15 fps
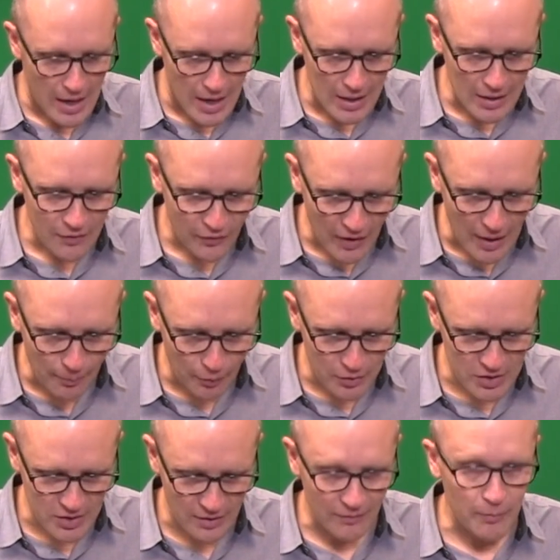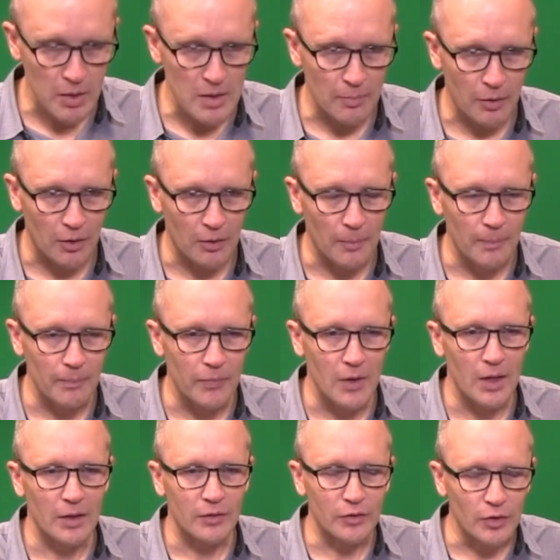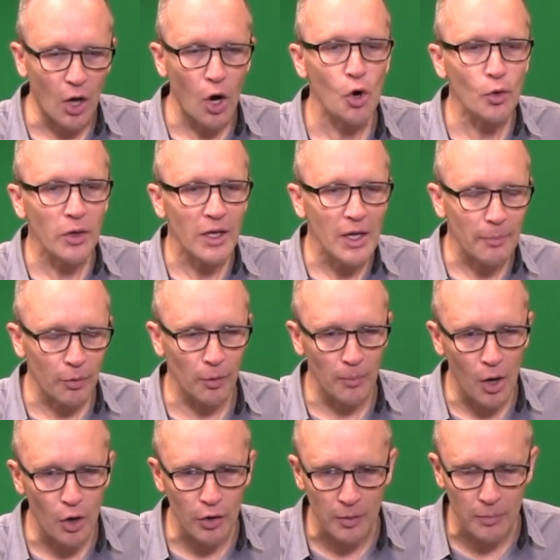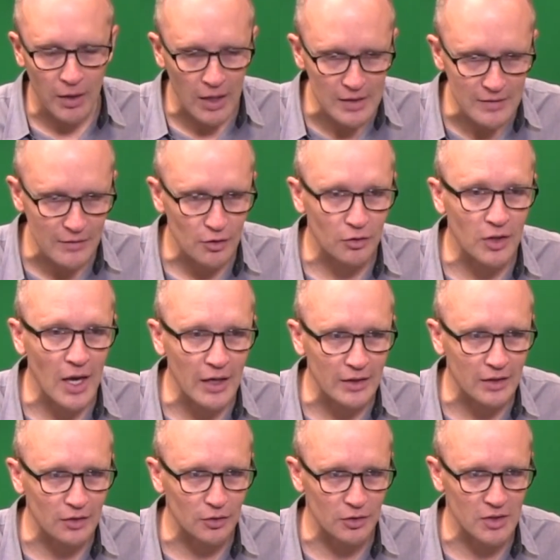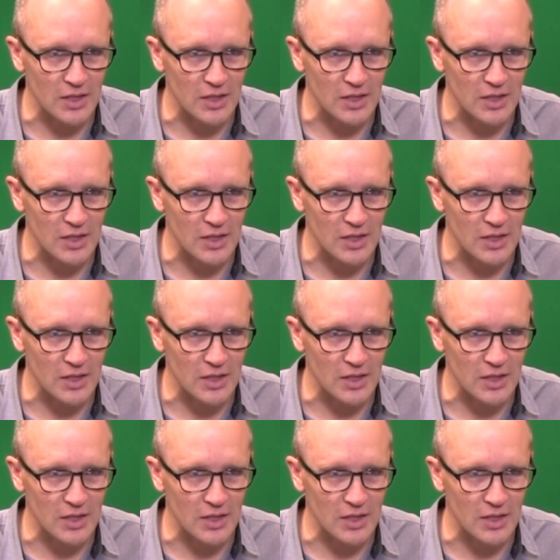85% of people don't get promoted because of their technical